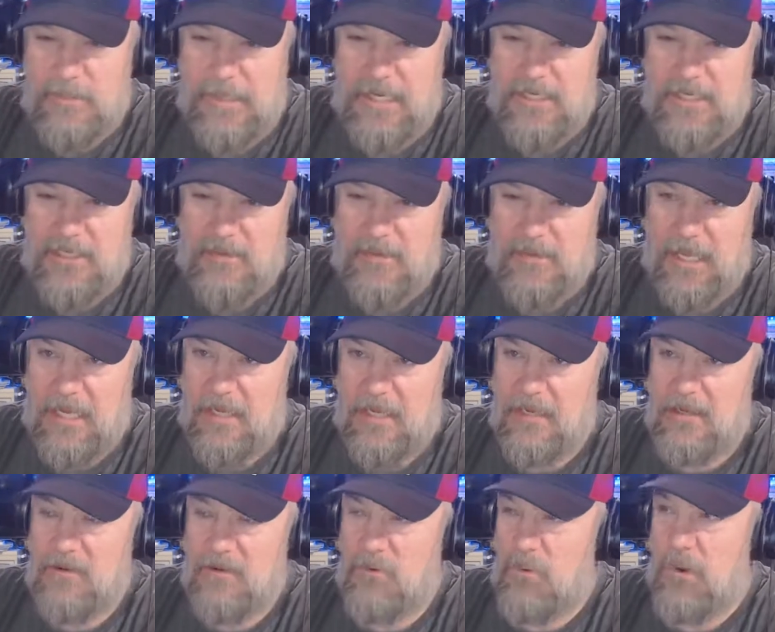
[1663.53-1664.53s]
because I'm like
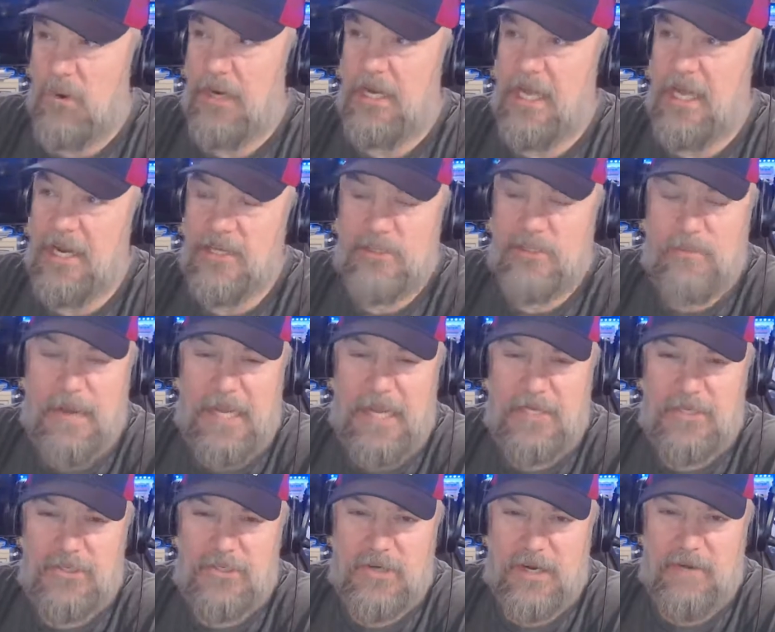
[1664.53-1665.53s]
running out of
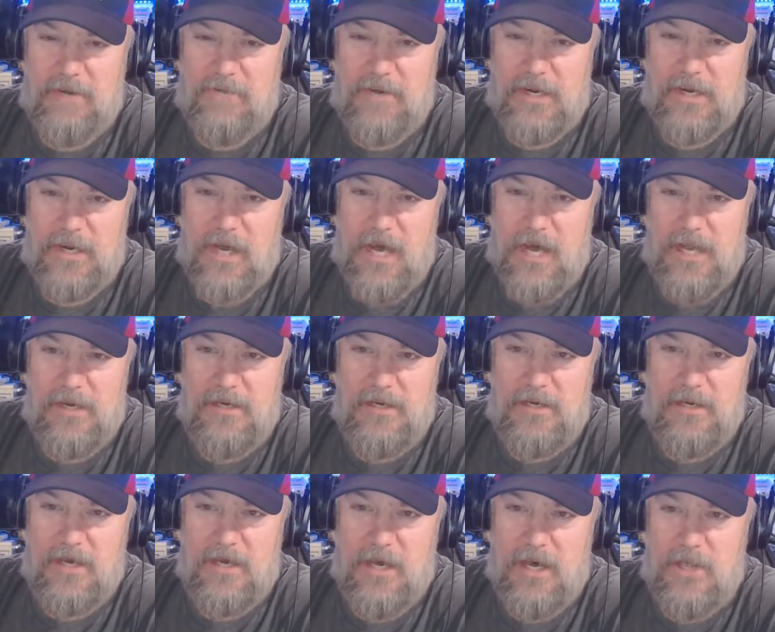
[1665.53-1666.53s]
space and trying to figure out
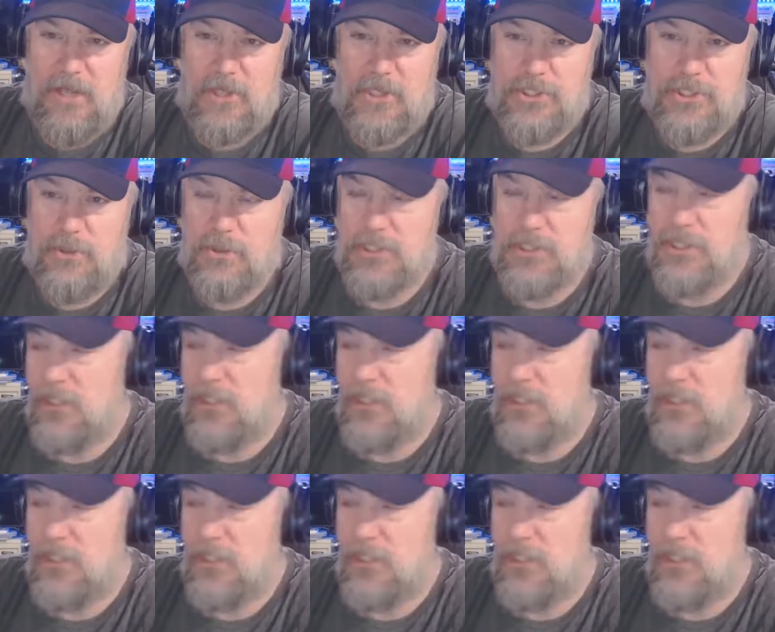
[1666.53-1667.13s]
other storage